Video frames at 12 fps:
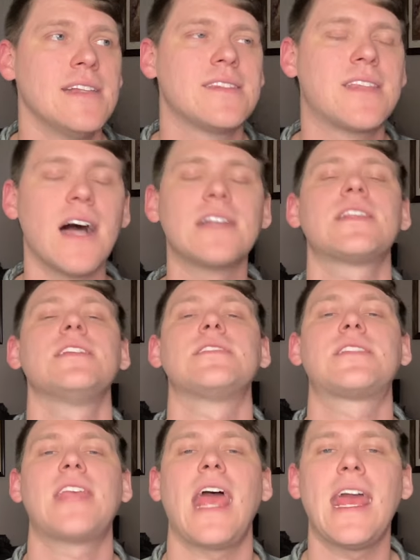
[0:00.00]

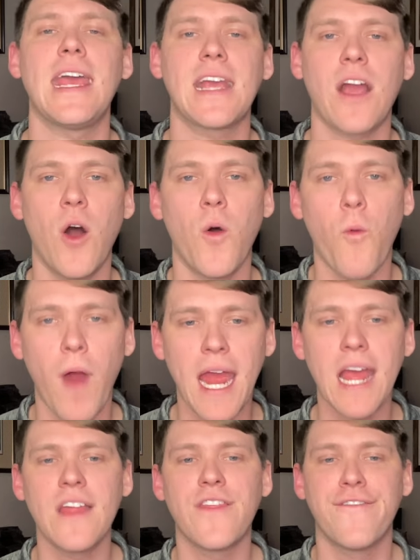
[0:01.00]
doesn't take
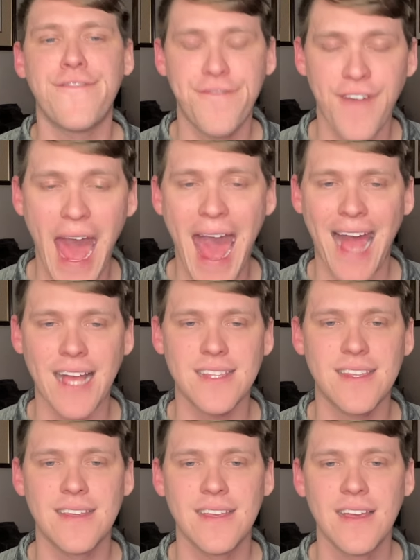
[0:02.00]
away the
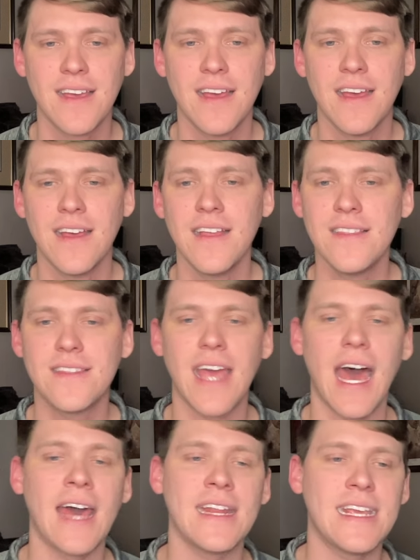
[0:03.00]
fact
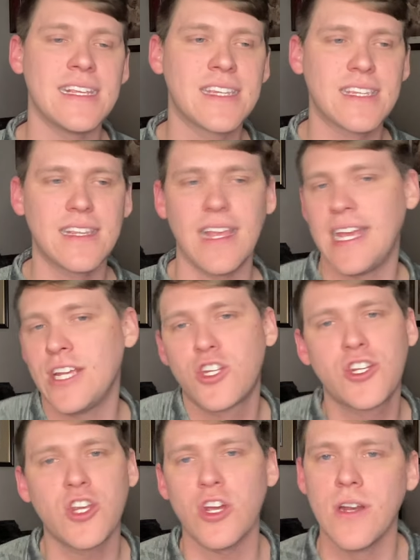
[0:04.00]
that he
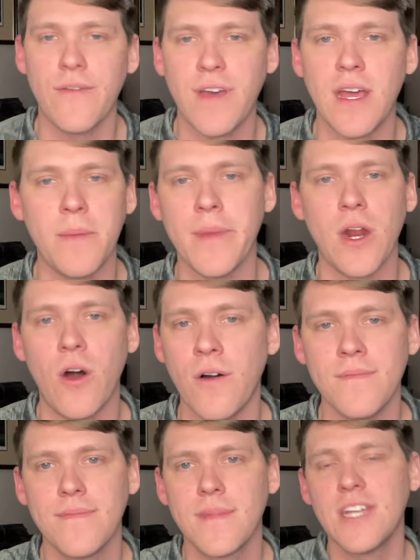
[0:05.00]
shouldn't have hit him at
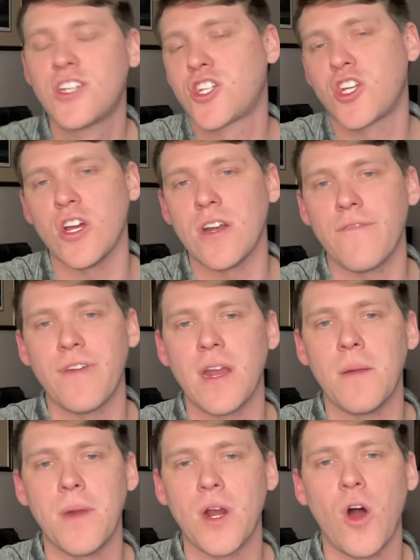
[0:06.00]
all. He shouldn't have
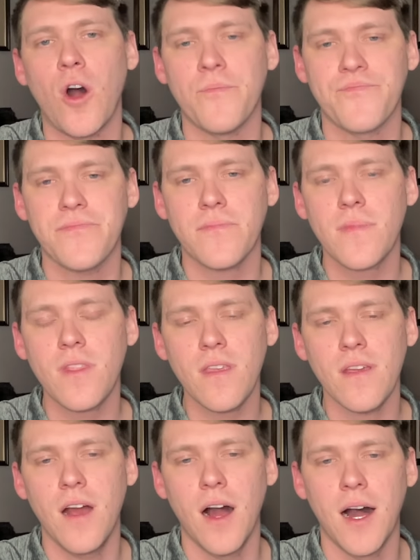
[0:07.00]
hit him at
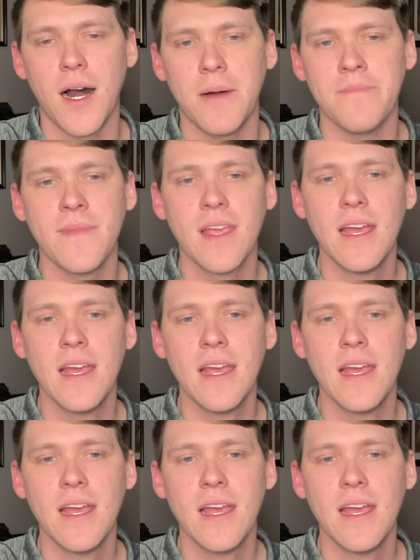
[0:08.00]
all.